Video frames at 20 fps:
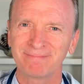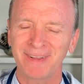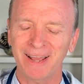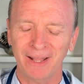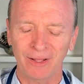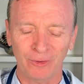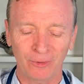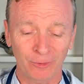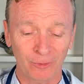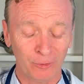
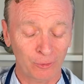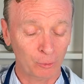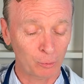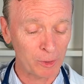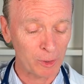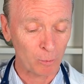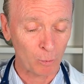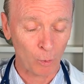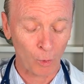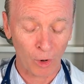And
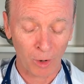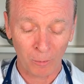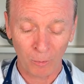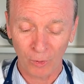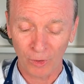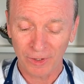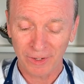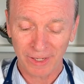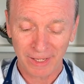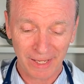sweet
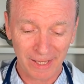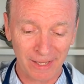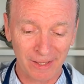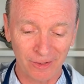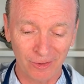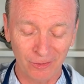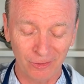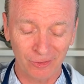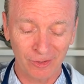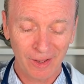wormwood
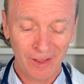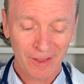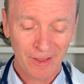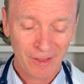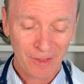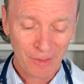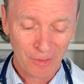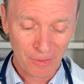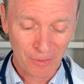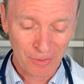is
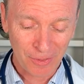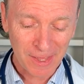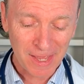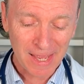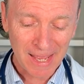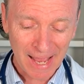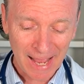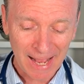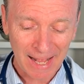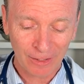
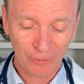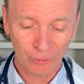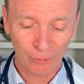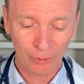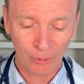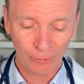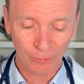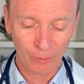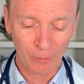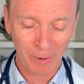the
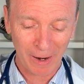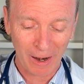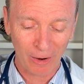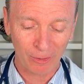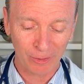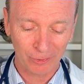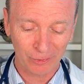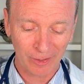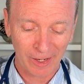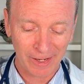answer for
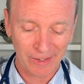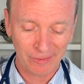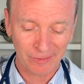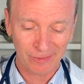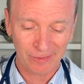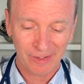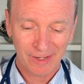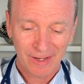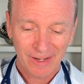parasites.